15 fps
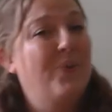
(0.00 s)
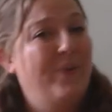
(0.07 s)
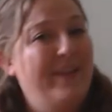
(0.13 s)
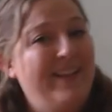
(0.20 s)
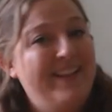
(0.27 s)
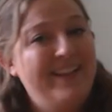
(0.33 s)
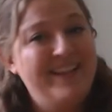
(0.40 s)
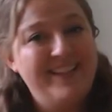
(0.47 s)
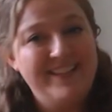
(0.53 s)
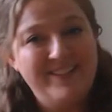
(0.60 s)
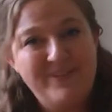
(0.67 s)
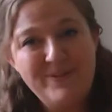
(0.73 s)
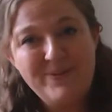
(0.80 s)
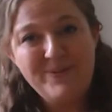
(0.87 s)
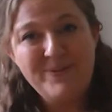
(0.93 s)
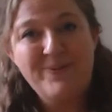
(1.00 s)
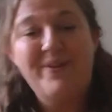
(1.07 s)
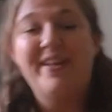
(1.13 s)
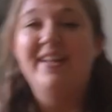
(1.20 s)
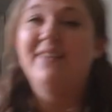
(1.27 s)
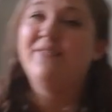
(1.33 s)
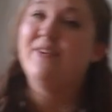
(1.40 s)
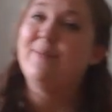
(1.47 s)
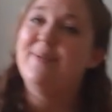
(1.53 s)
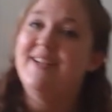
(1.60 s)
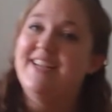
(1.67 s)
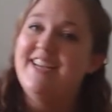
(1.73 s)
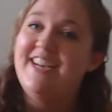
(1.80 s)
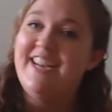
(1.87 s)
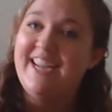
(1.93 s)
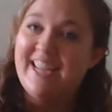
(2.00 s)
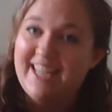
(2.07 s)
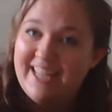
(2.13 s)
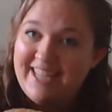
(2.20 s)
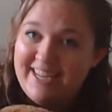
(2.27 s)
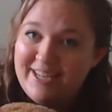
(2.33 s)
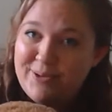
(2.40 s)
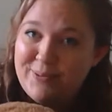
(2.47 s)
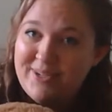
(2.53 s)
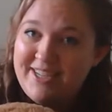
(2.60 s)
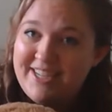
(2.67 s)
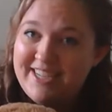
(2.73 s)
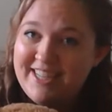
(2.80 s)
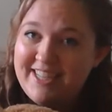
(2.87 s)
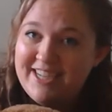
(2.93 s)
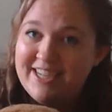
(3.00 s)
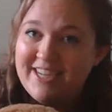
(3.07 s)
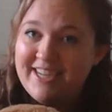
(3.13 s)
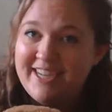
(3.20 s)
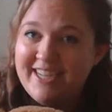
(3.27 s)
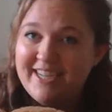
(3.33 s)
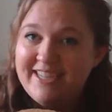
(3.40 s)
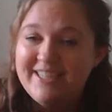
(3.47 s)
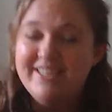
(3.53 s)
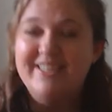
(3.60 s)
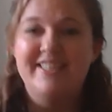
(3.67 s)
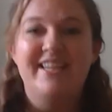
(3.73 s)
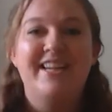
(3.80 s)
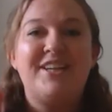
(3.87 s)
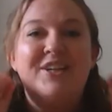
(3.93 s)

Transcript: Well, hello, everybody. Can you wiggle your ears?